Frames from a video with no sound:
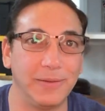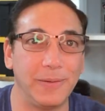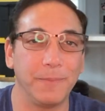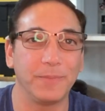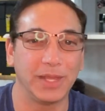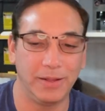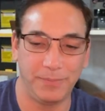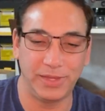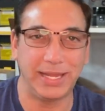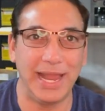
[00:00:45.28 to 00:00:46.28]
um,
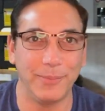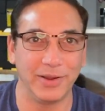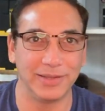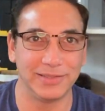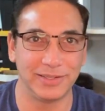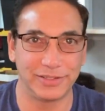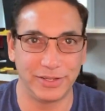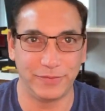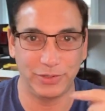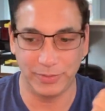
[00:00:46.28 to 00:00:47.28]
the camera isn't as good
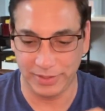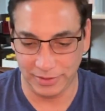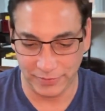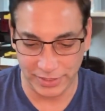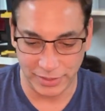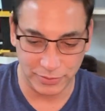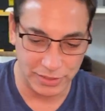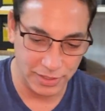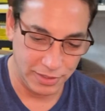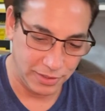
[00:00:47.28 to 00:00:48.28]
for doing these videos,
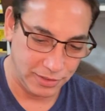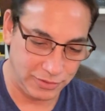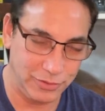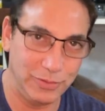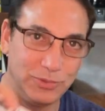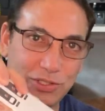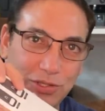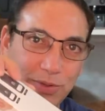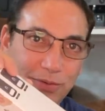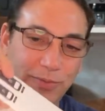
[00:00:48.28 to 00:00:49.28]
so I'm just
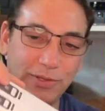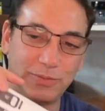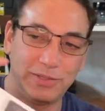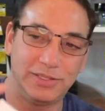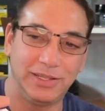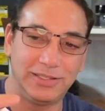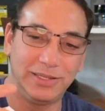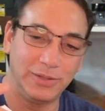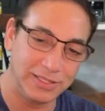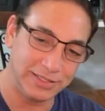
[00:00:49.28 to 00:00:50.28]
doing it from this one. So let's see
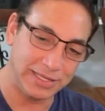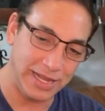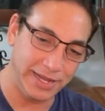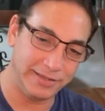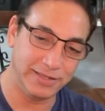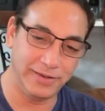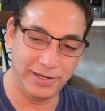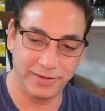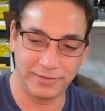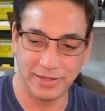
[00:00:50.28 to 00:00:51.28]
what's inside. So
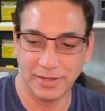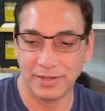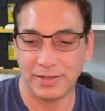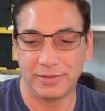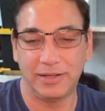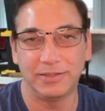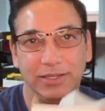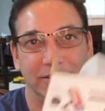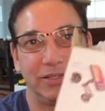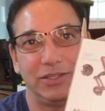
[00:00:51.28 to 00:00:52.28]
here's, tells you
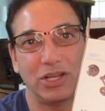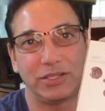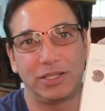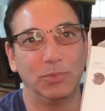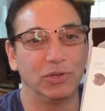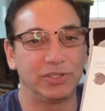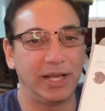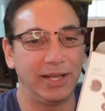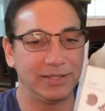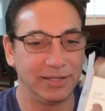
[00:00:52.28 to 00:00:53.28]
it's adjustable
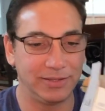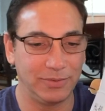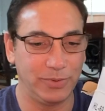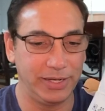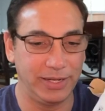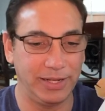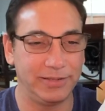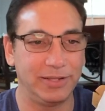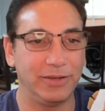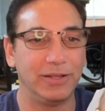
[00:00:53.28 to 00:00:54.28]
sizes and whatnot,
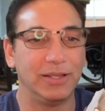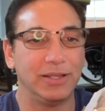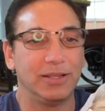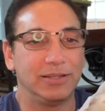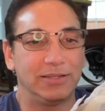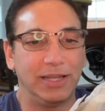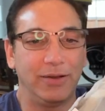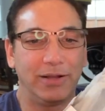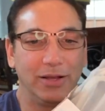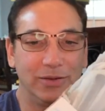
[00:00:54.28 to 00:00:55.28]
so see how
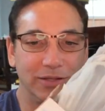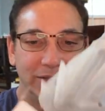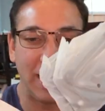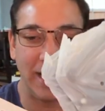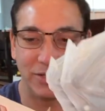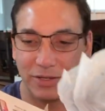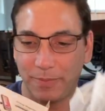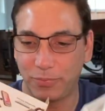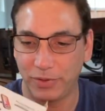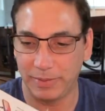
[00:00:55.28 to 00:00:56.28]
it goes. It's actually a
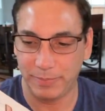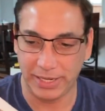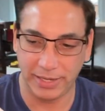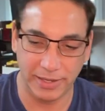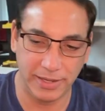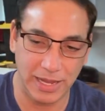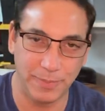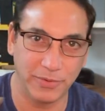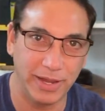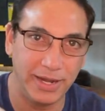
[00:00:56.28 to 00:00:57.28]
pretty big
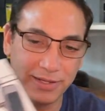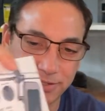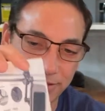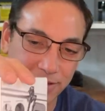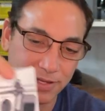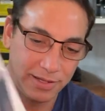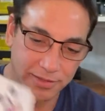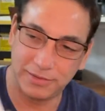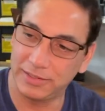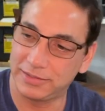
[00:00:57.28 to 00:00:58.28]
apparatus.
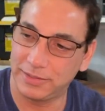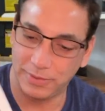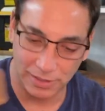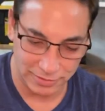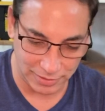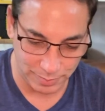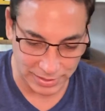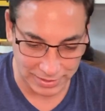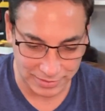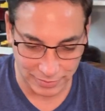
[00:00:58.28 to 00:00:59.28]
So let's see what else in the
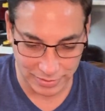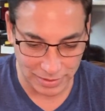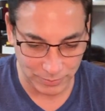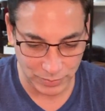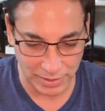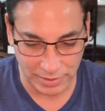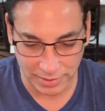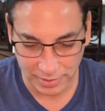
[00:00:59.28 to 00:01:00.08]
box. So it comes with